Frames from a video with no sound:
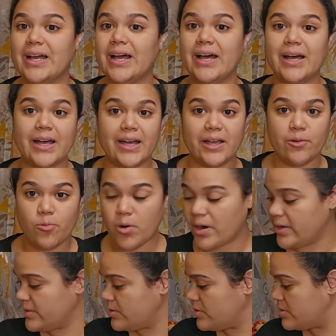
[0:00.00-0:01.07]
I
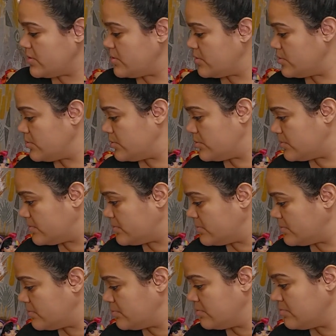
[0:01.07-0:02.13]
want to
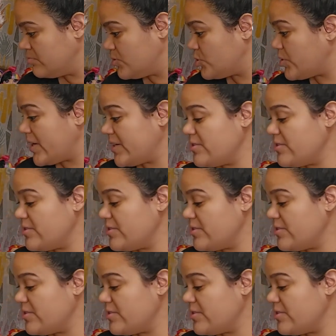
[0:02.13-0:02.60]
try